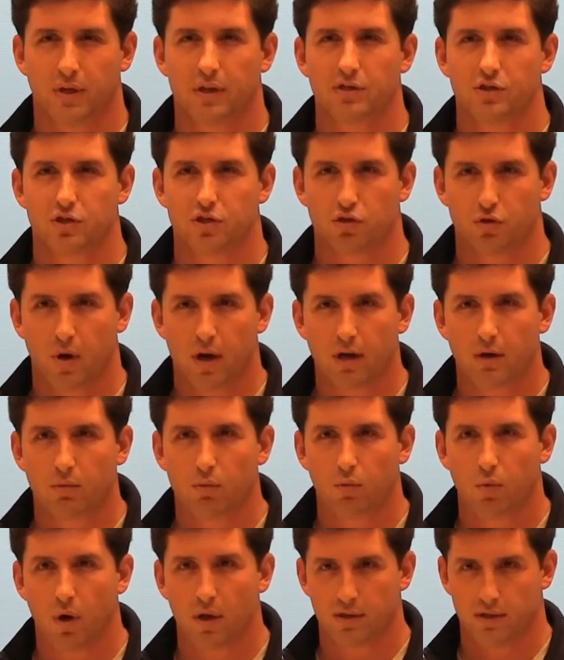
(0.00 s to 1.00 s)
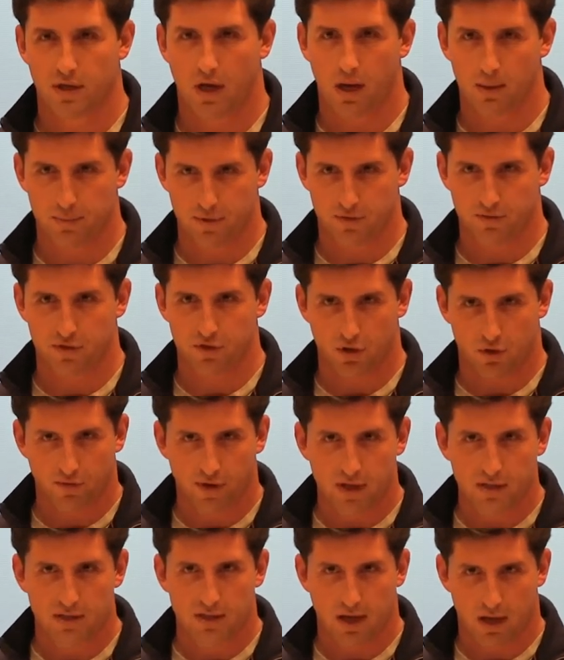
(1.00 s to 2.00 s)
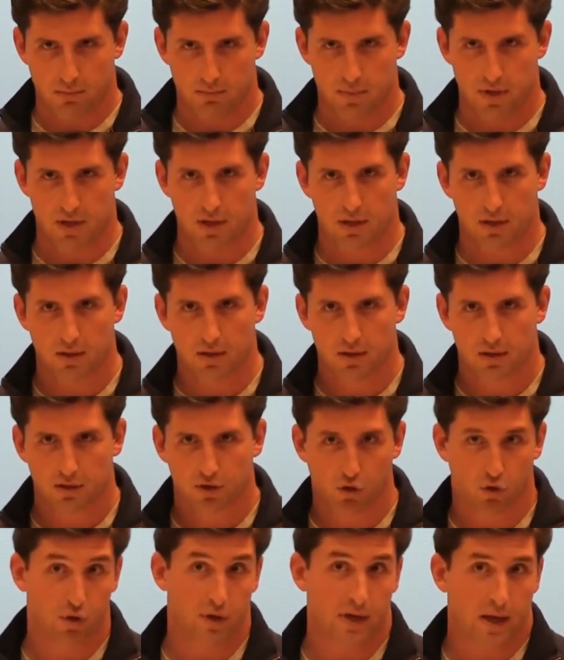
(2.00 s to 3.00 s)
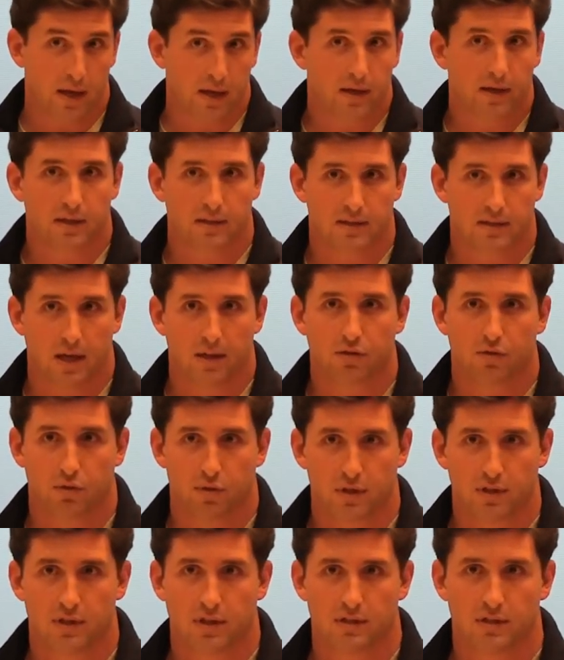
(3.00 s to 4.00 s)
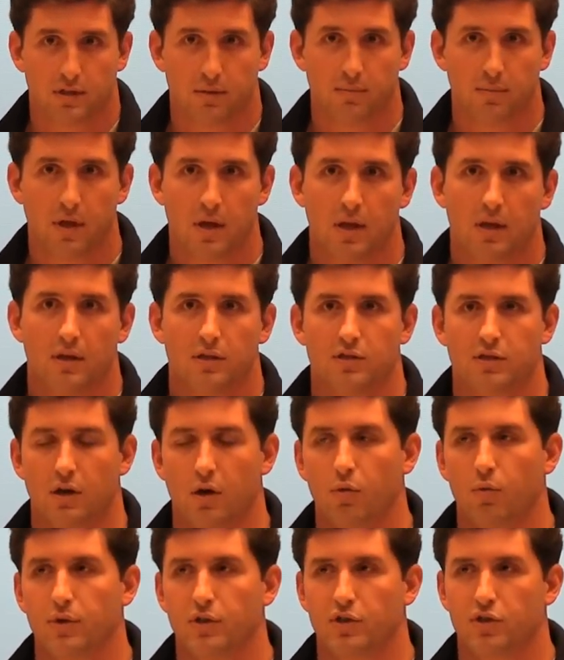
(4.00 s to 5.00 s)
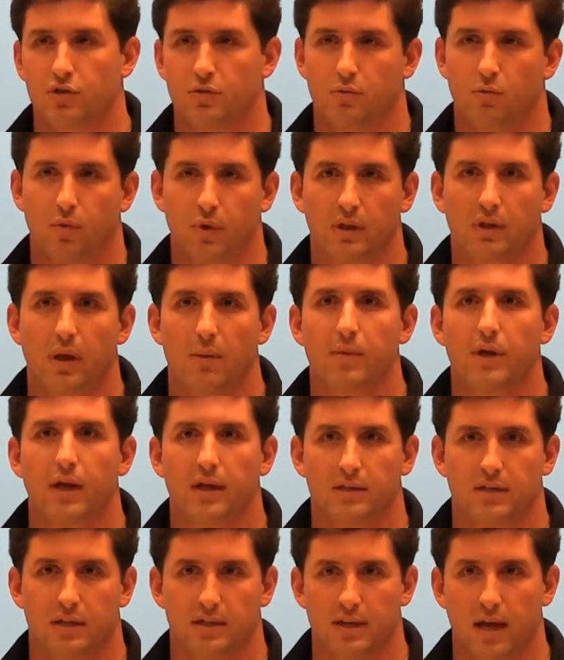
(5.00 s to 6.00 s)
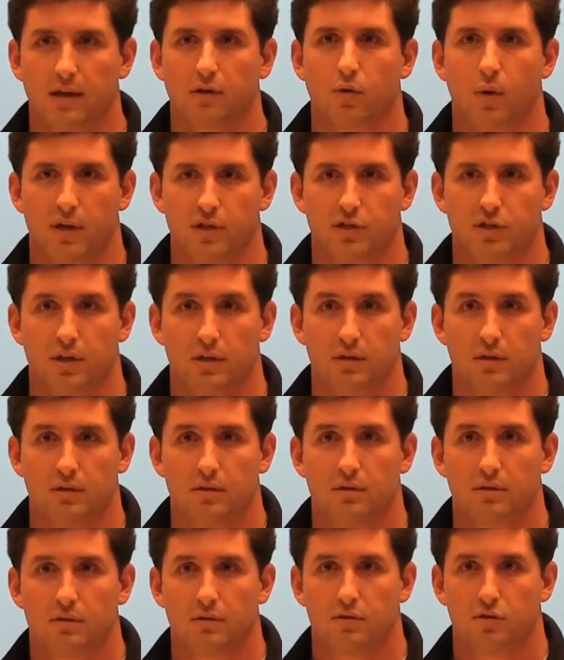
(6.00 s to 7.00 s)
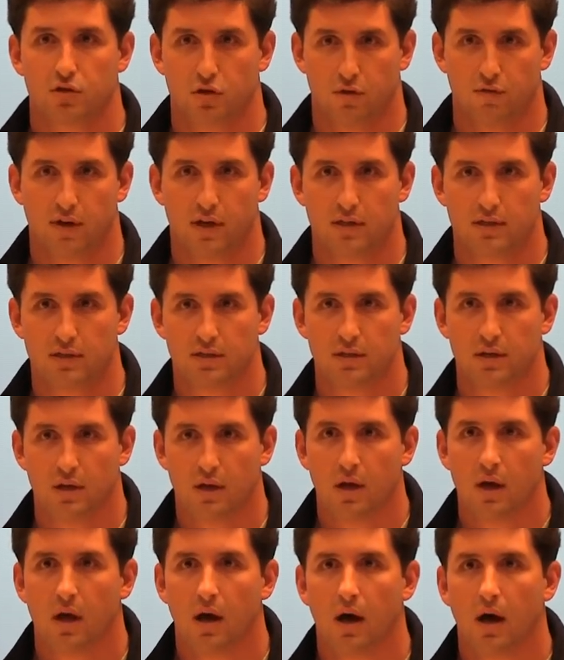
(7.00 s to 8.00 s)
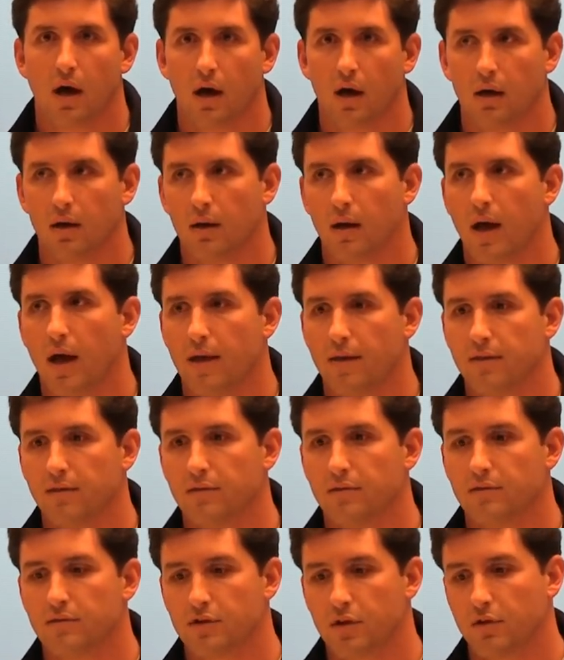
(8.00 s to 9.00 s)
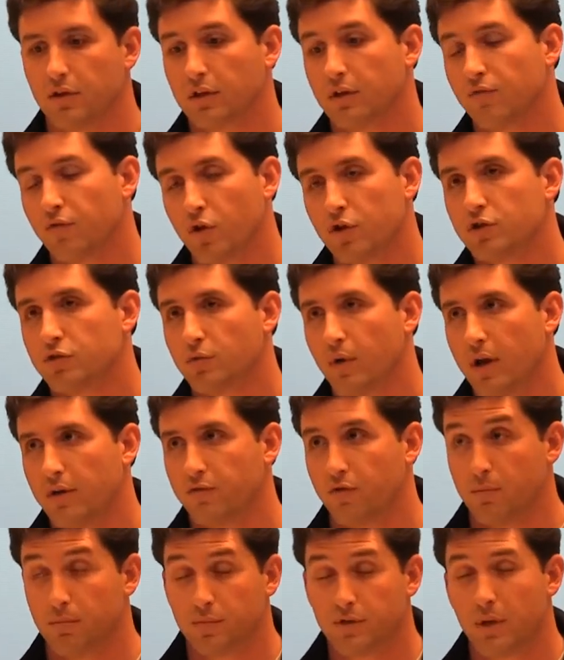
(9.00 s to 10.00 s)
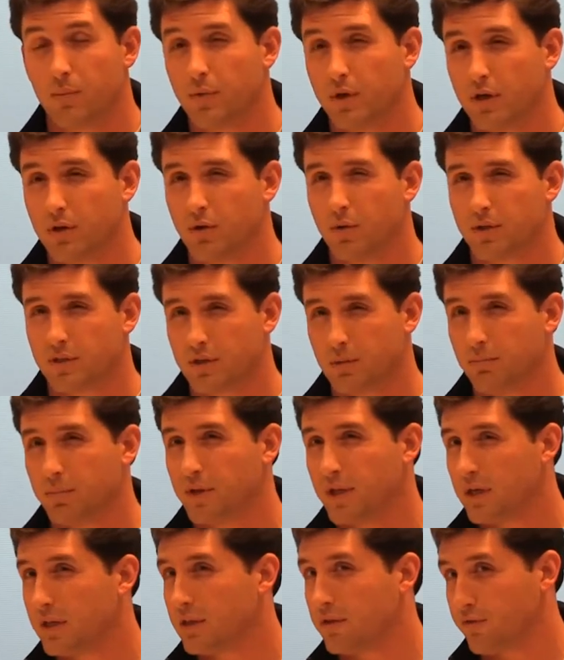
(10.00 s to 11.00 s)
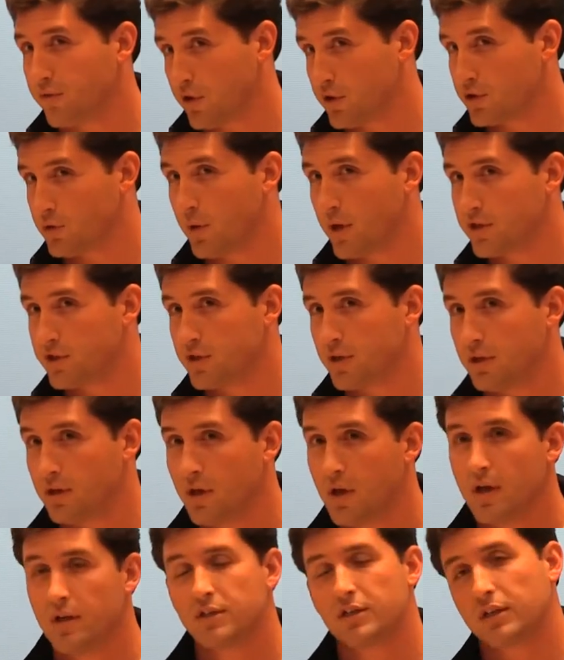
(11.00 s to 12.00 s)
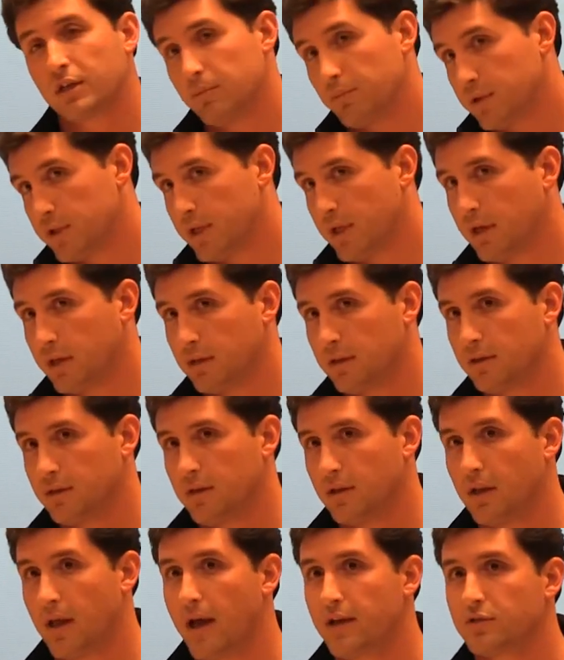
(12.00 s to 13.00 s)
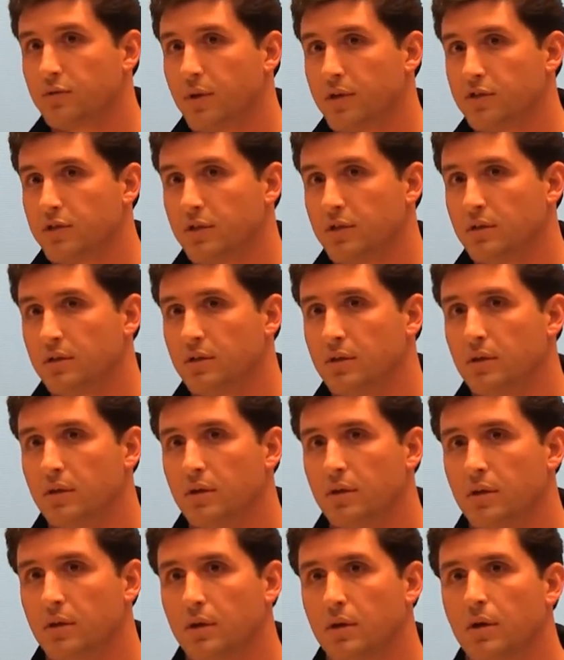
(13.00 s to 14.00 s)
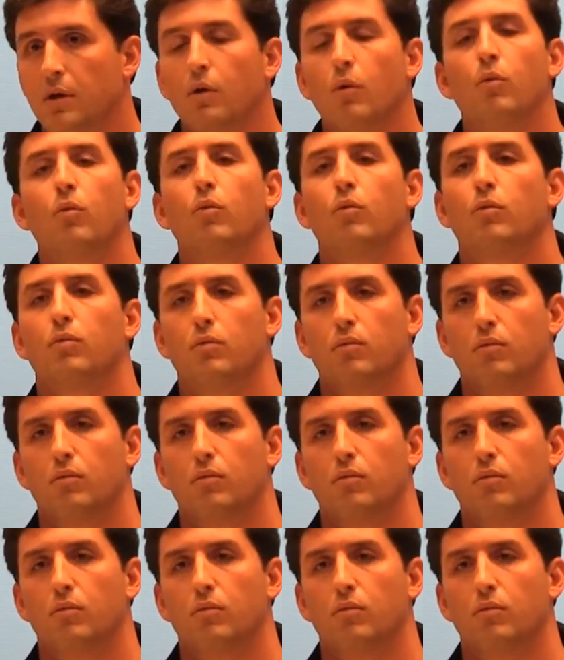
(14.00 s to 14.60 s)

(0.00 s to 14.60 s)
we constrain what types of surveys can be created and sent through the system. So we we limit it to ten question surveys. Uh, and so the conversion rate from somebody who has completed the first question to completing the last question. That's not what I'm asking.